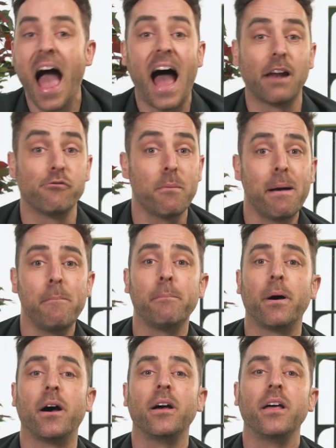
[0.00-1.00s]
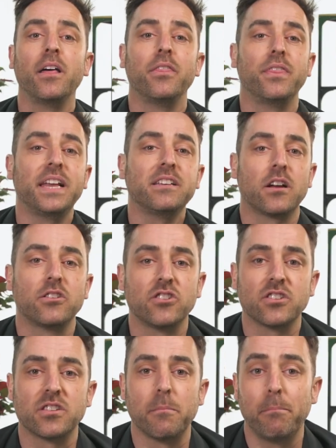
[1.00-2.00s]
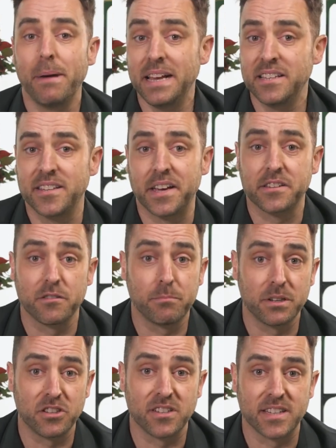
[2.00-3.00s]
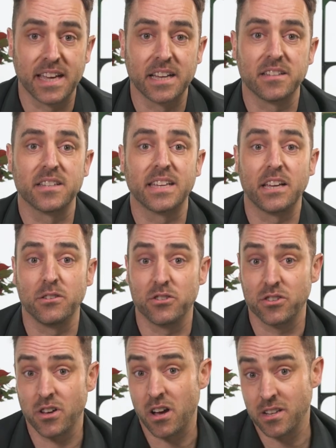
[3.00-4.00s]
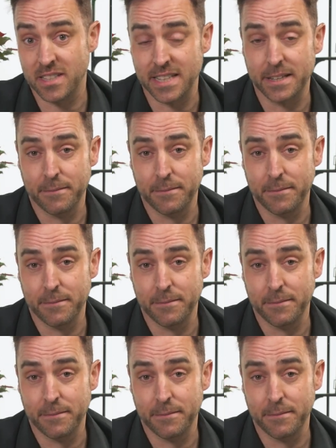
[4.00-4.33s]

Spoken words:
And remember, these are just the basics of budgeting to get you started.